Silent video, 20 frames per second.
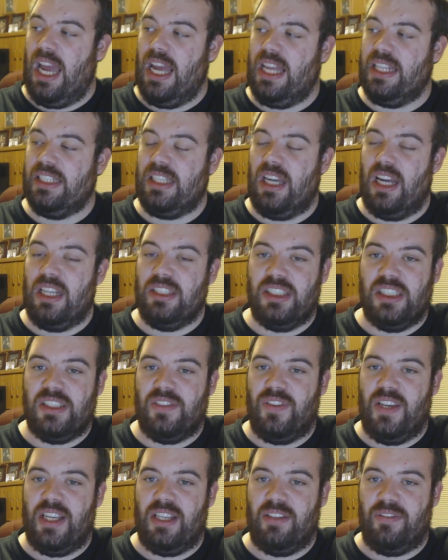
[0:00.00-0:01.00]
And I
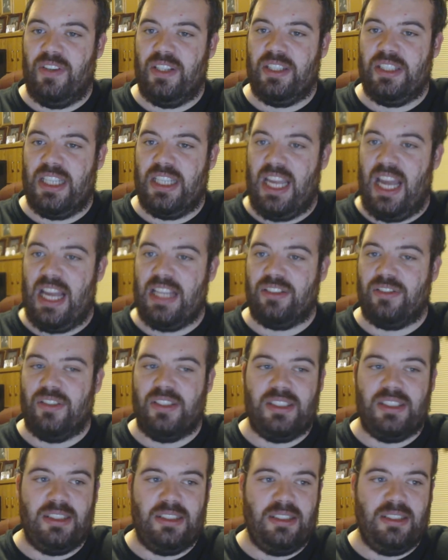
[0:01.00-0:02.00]
just think that the
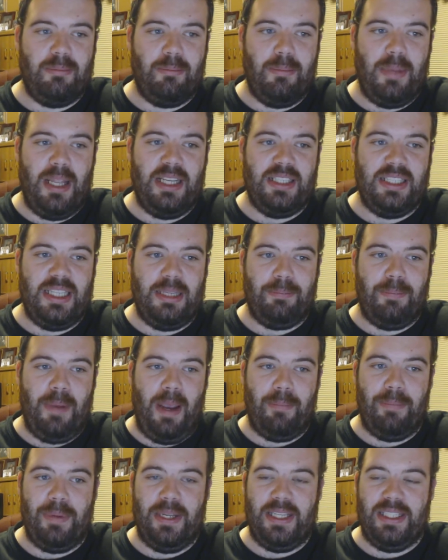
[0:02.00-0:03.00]
actress Melanie
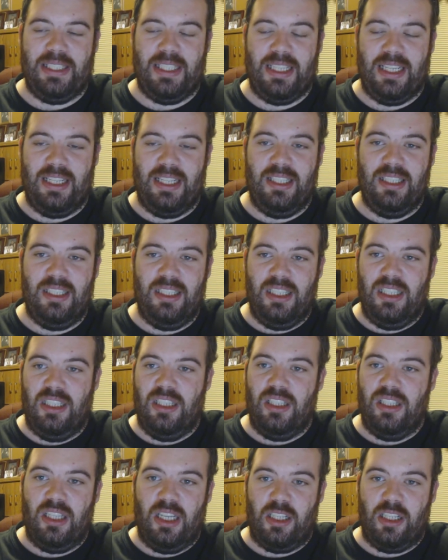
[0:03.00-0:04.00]
Papalia
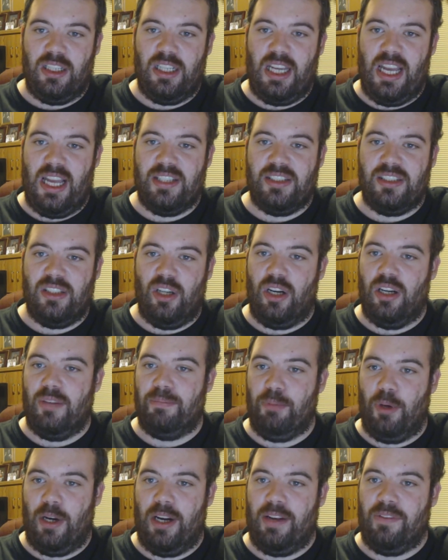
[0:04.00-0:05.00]
has got
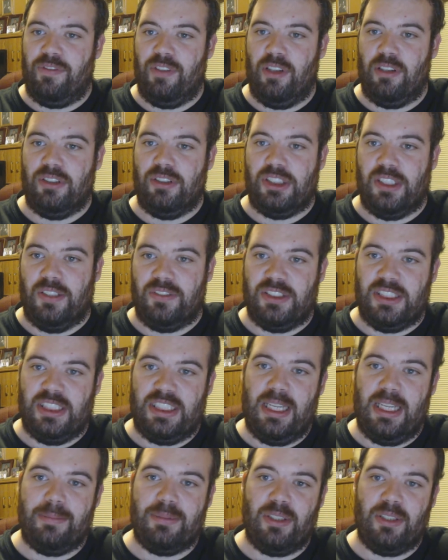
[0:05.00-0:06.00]
a bright future if she
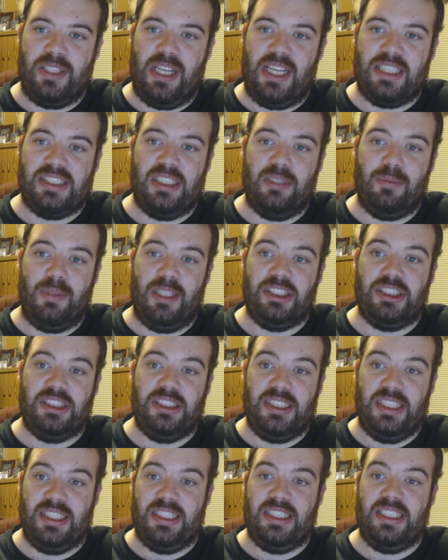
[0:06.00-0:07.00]
keeps on acting the way
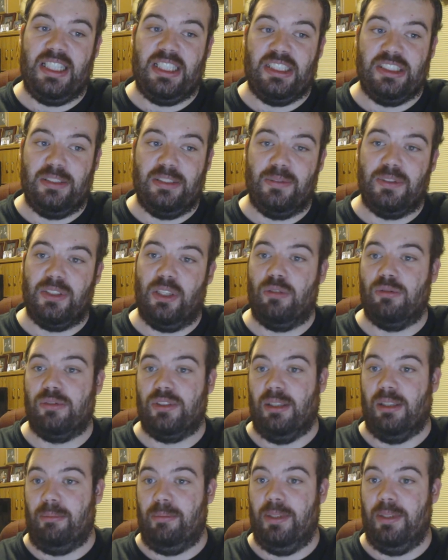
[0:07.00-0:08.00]
she did in this. She was
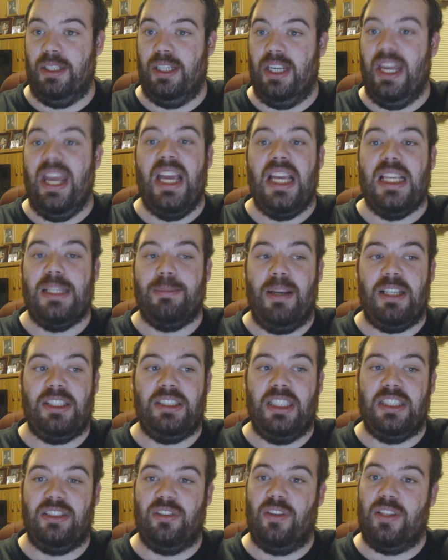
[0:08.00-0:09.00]
awesome,
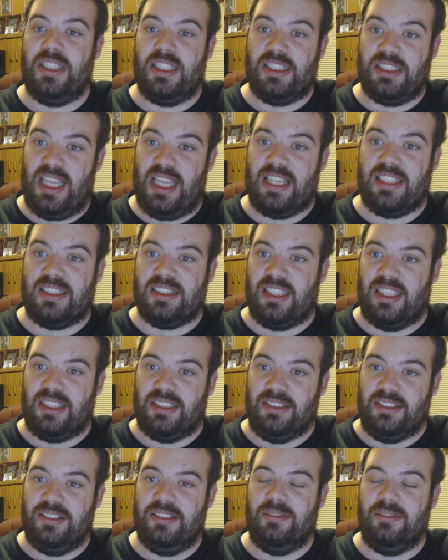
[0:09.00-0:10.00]
especially during the sex
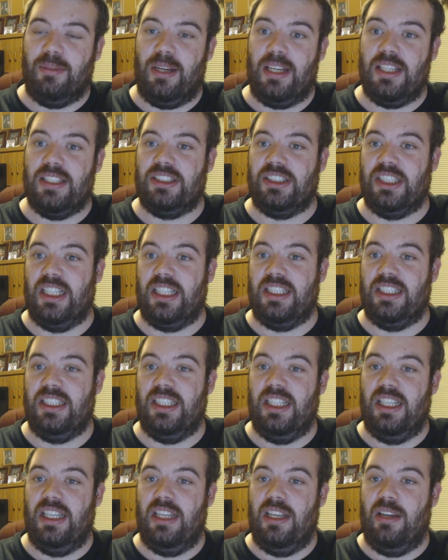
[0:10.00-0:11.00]
scene where
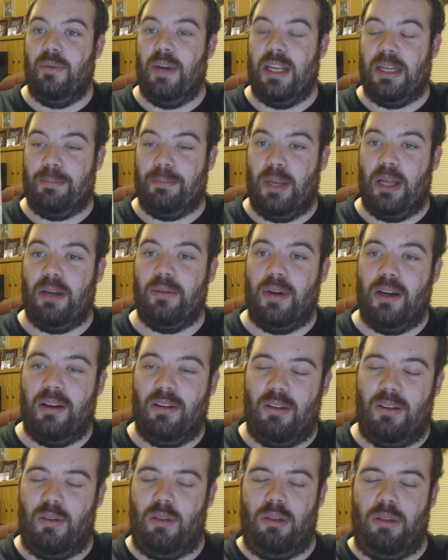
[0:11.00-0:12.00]
she, where the
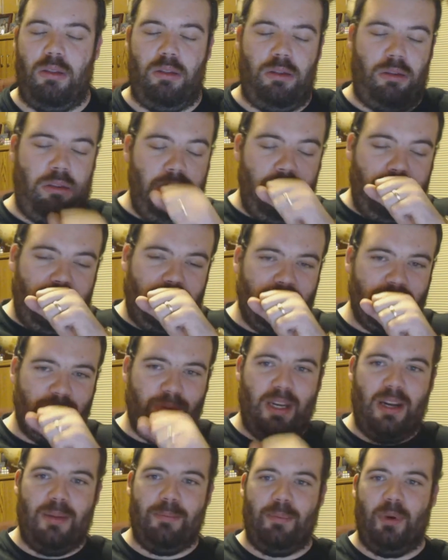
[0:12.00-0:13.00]
bloke, where,
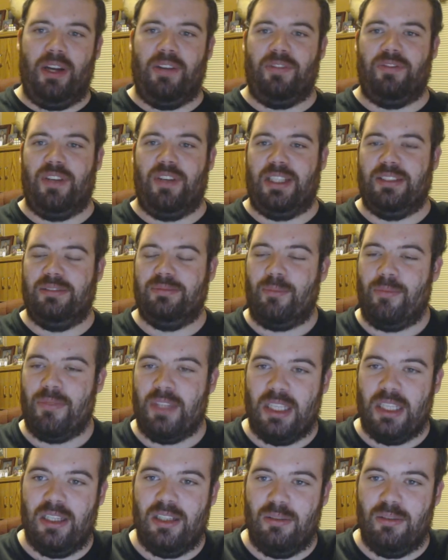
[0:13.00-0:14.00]
where her boyfriend
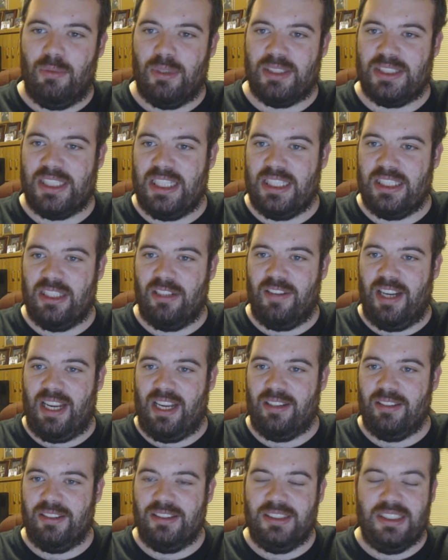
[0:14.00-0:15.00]
was eating her
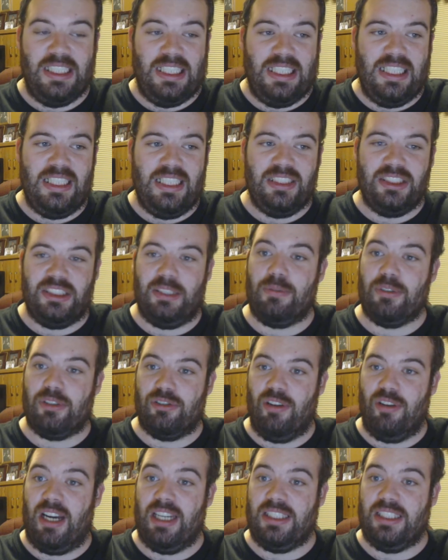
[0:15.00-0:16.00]
out. She
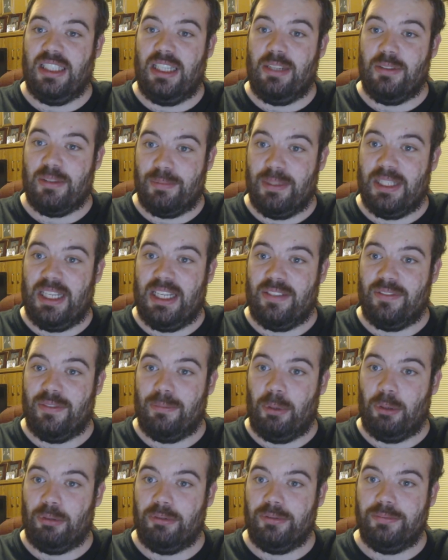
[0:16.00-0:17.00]
was great. It was
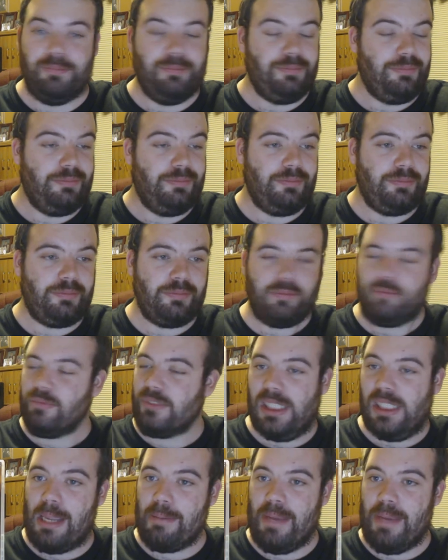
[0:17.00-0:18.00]
believable.
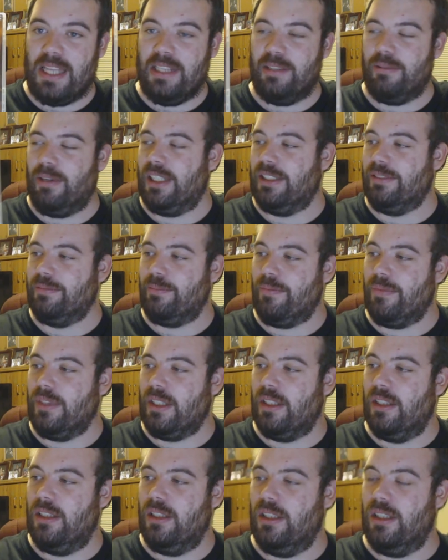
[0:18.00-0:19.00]
But anyway,
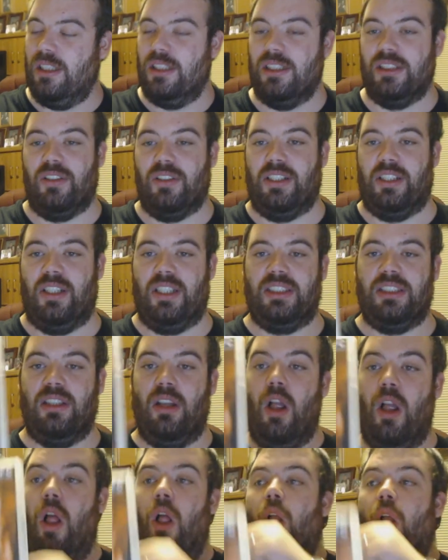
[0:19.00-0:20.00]
sorry guys.
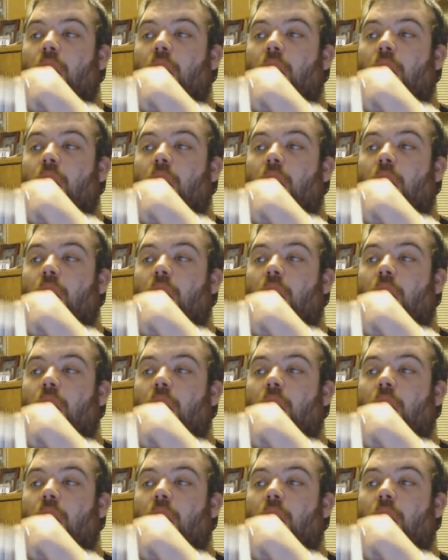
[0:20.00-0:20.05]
